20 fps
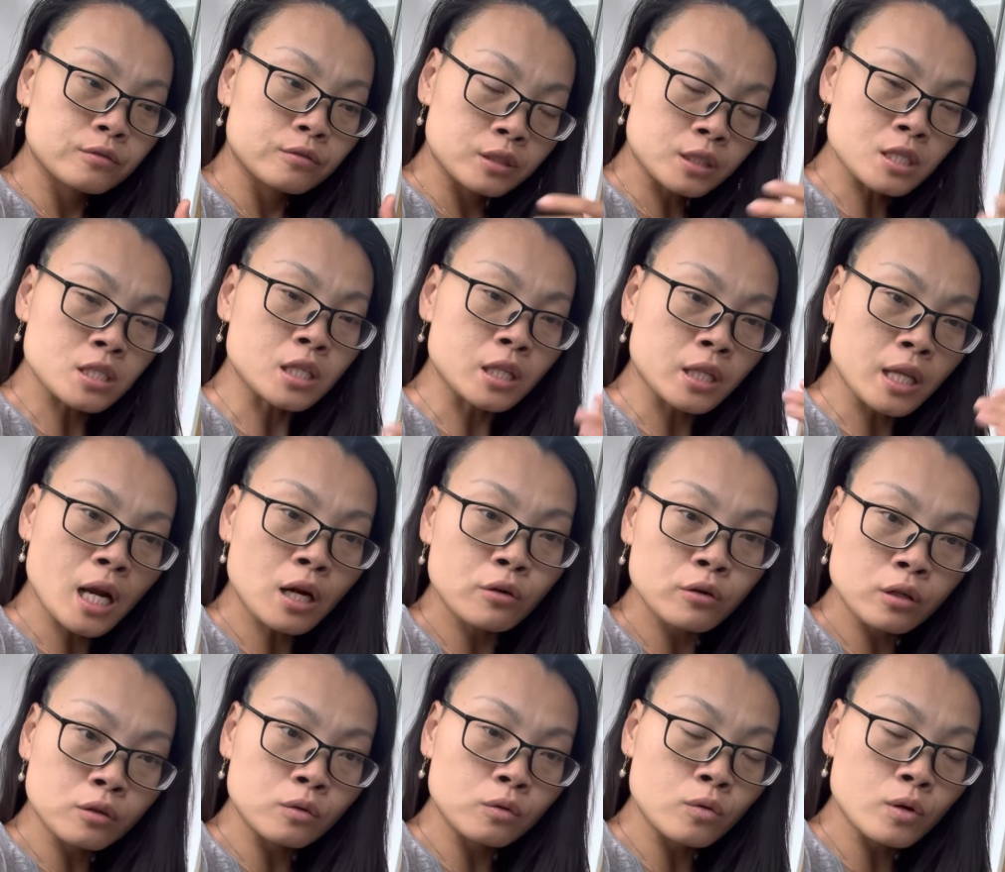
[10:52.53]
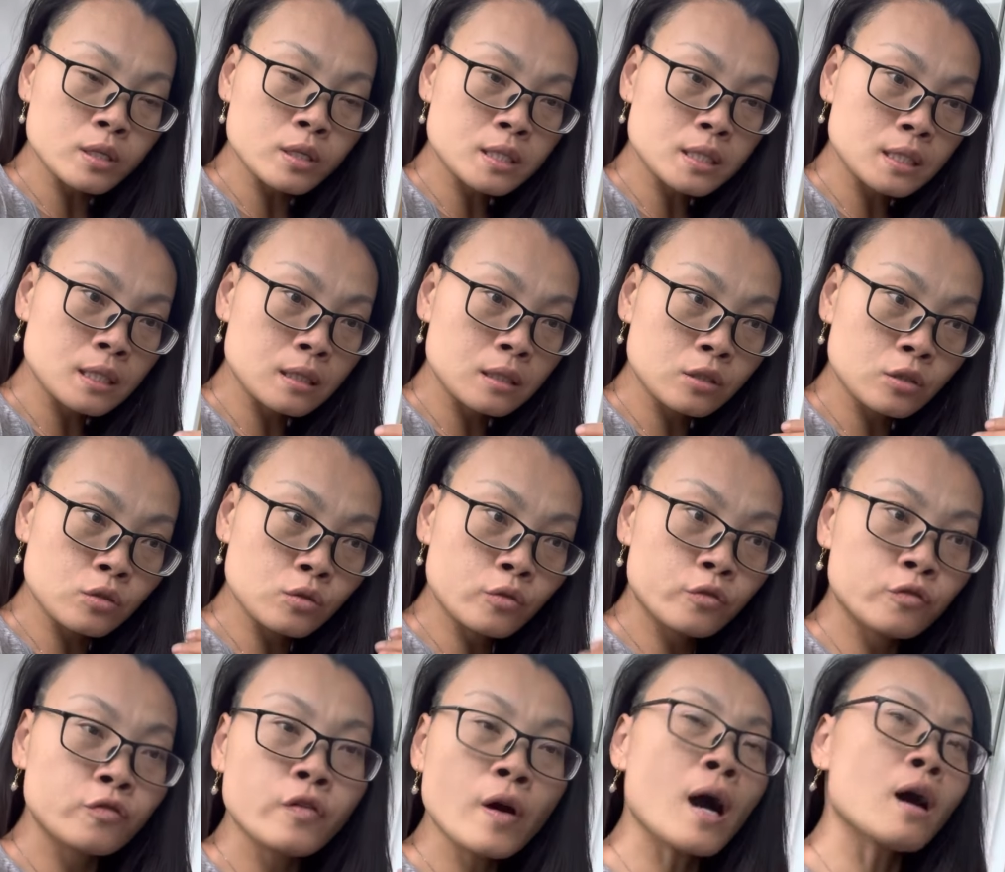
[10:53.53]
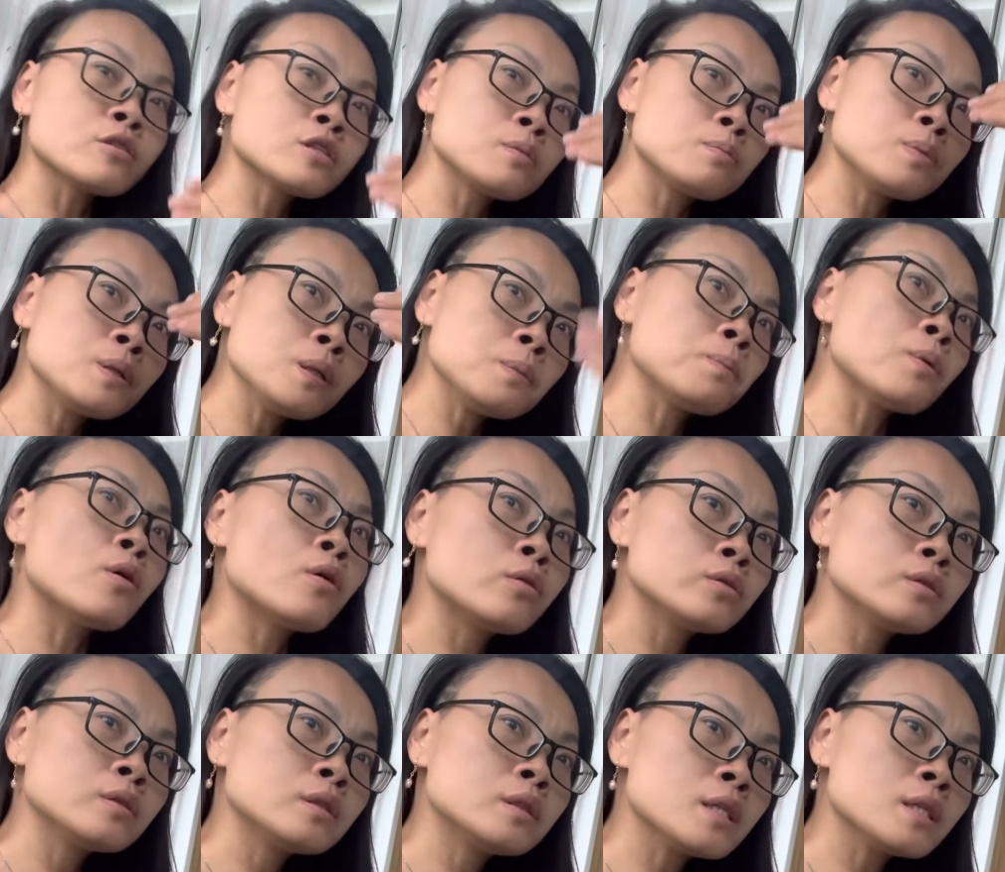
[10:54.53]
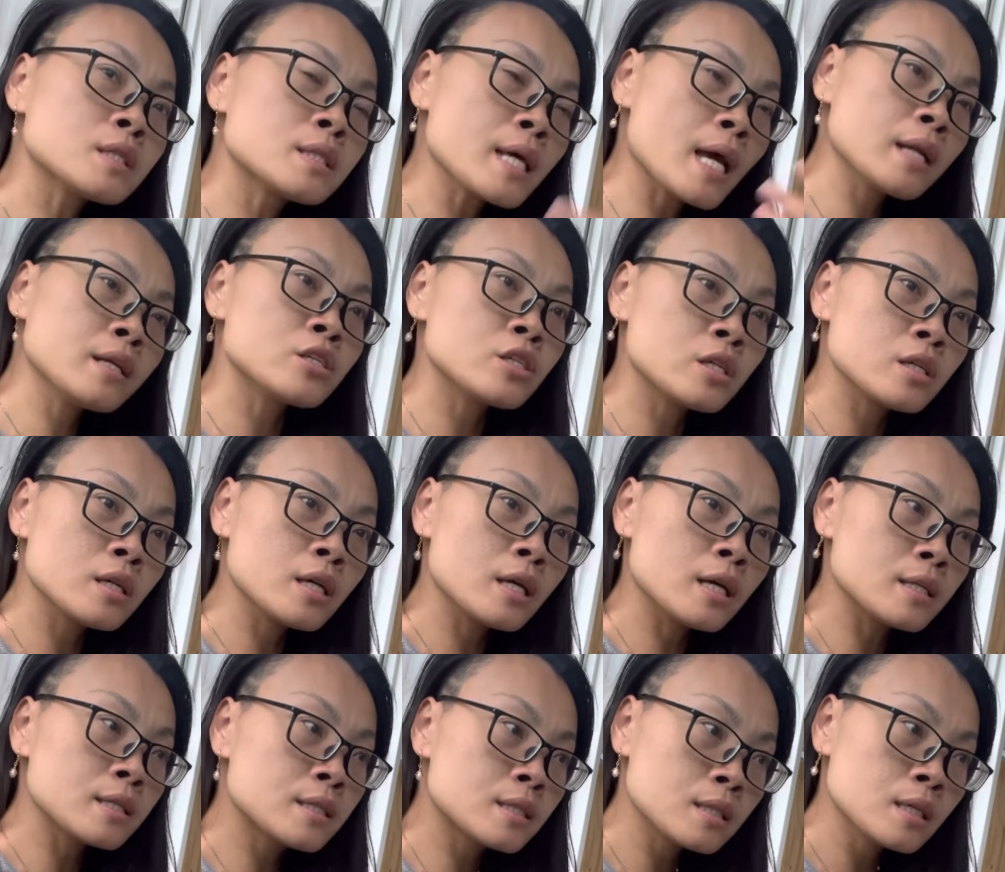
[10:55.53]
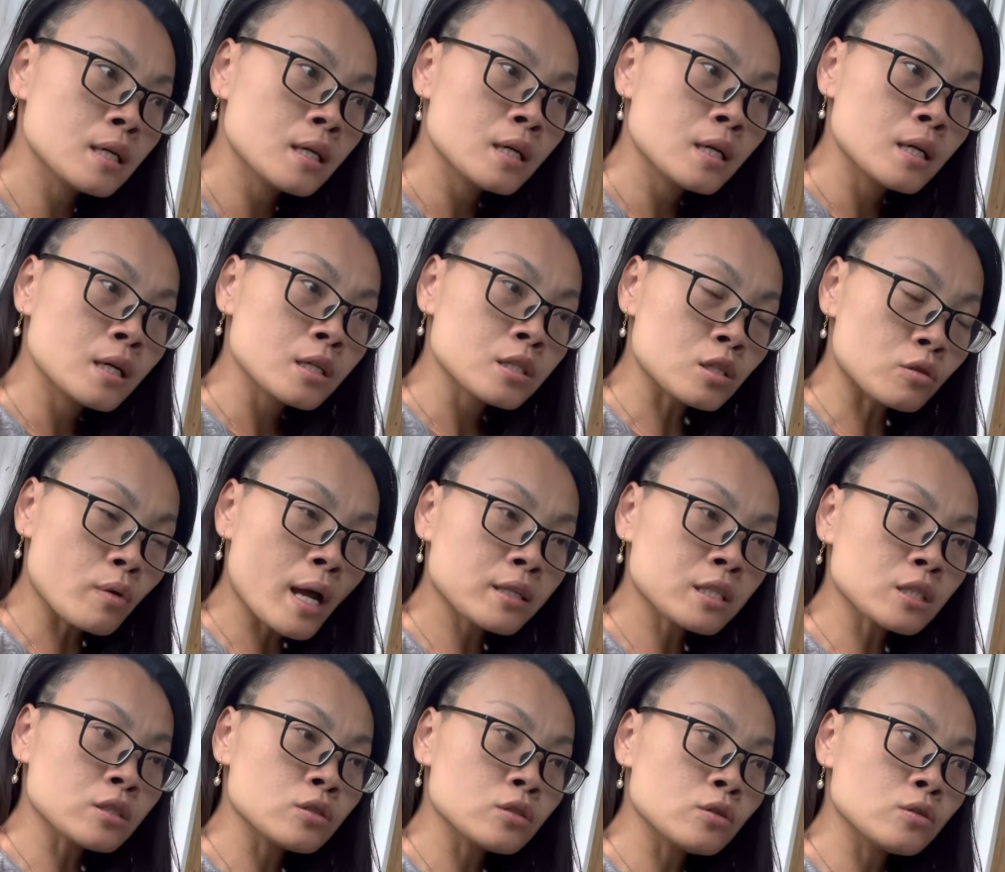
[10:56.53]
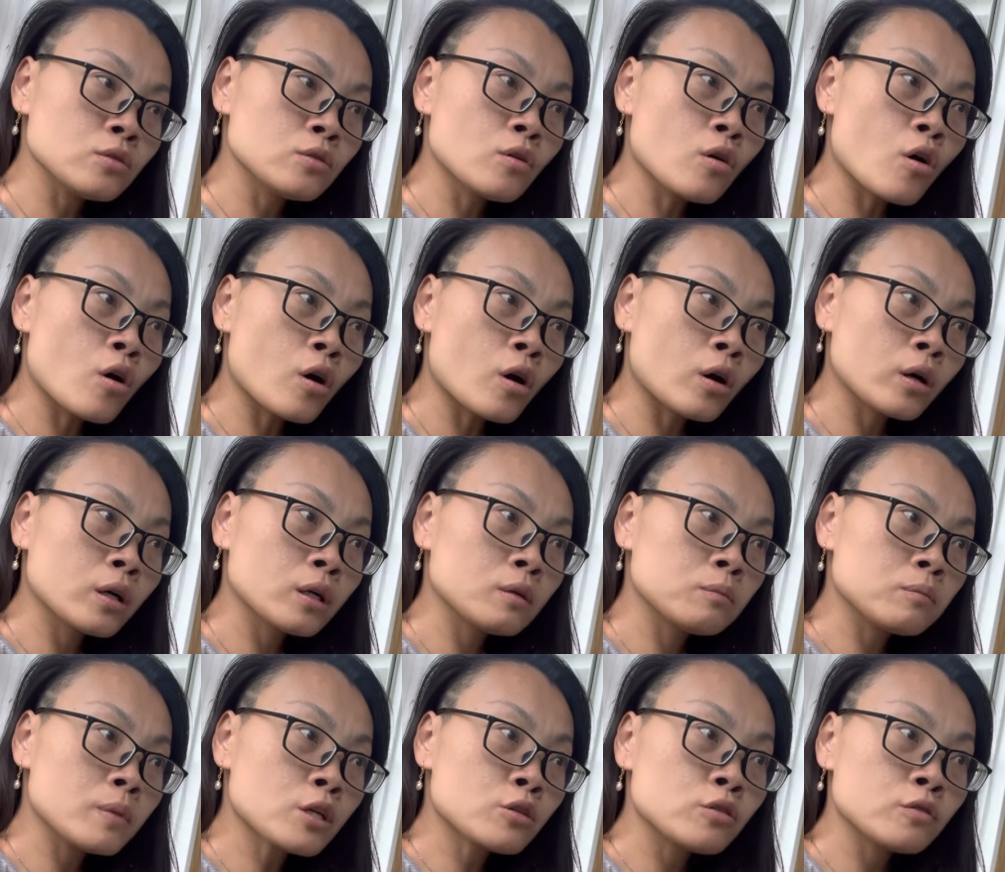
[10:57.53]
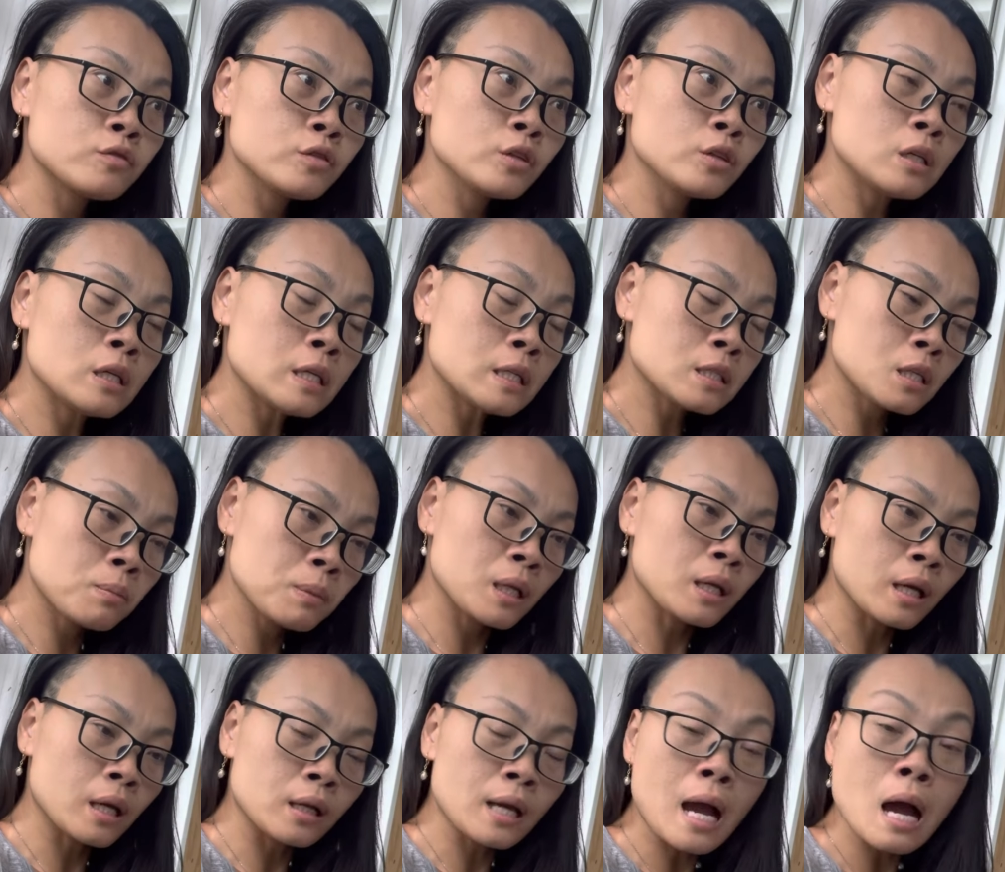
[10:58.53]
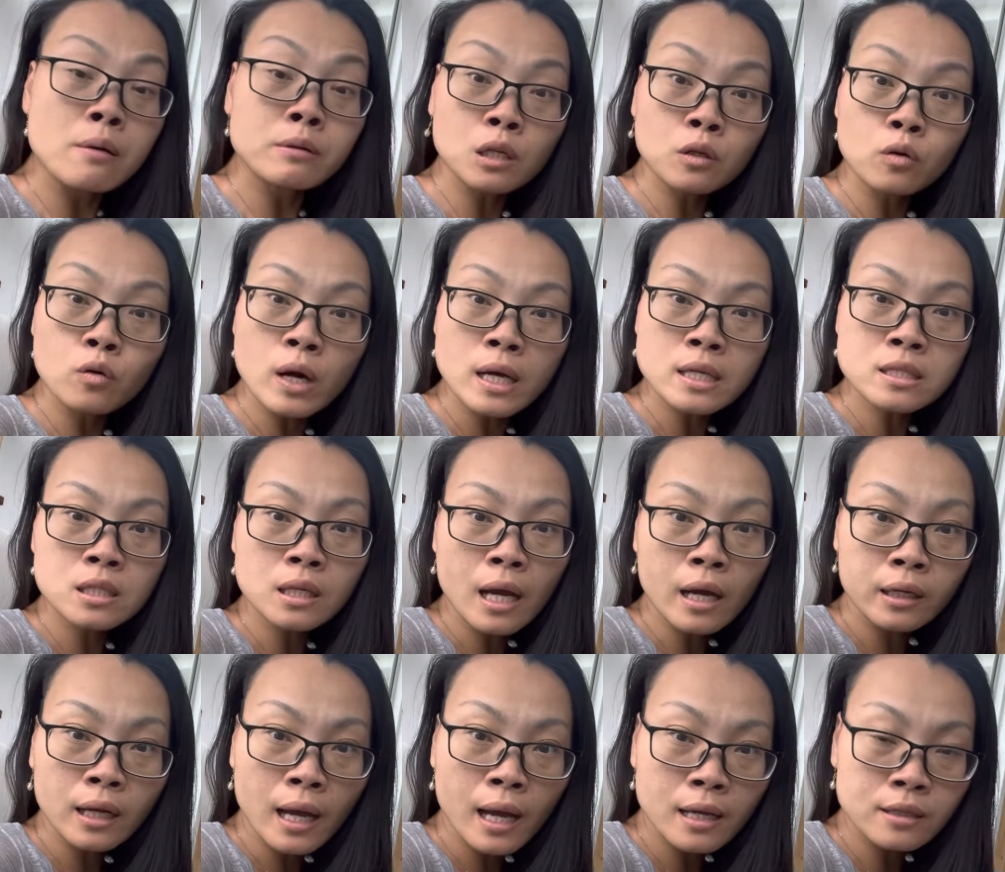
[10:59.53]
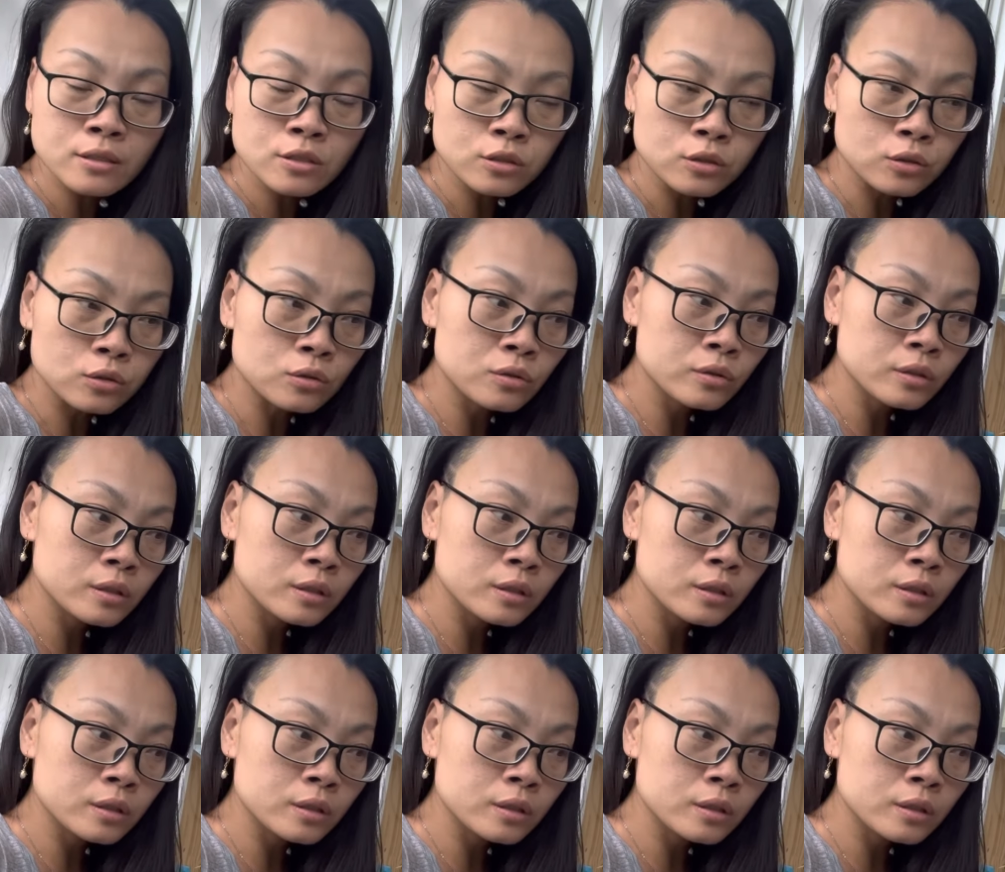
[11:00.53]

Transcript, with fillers: the scenario was you felt people this energy is threatening you or make you feel intimidated, the question I'm gonna ask you